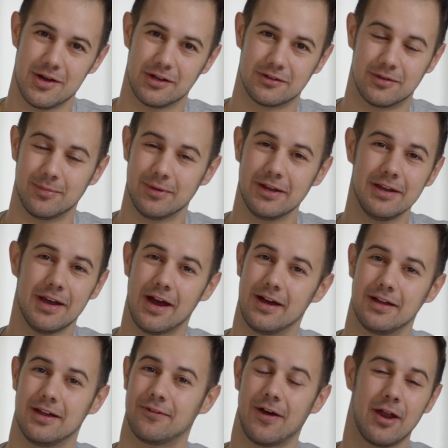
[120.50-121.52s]
to me,
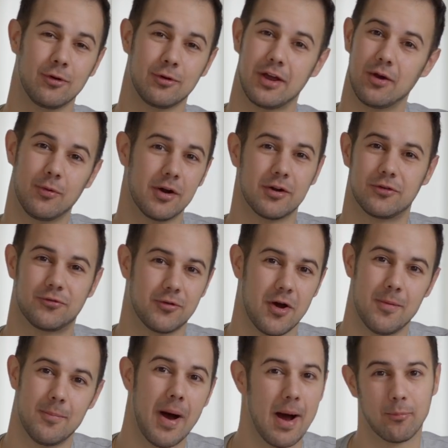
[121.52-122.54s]
if I don't get where it's
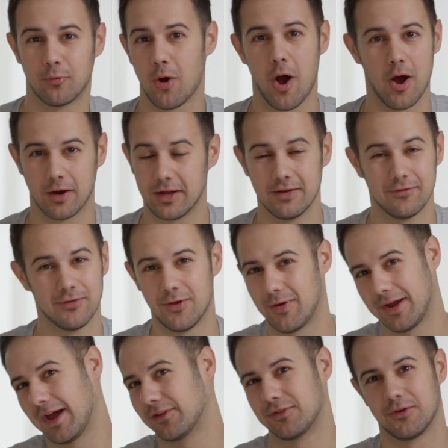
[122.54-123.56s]
from, I'm wrong, even though
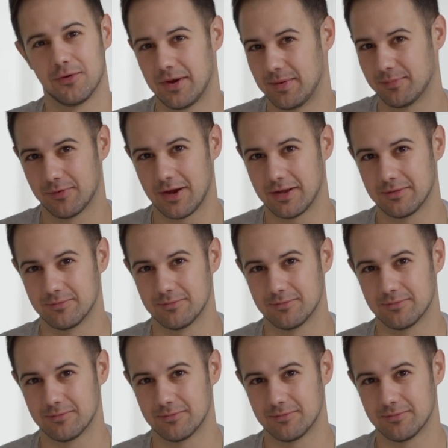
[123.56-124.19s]
I got the grape right,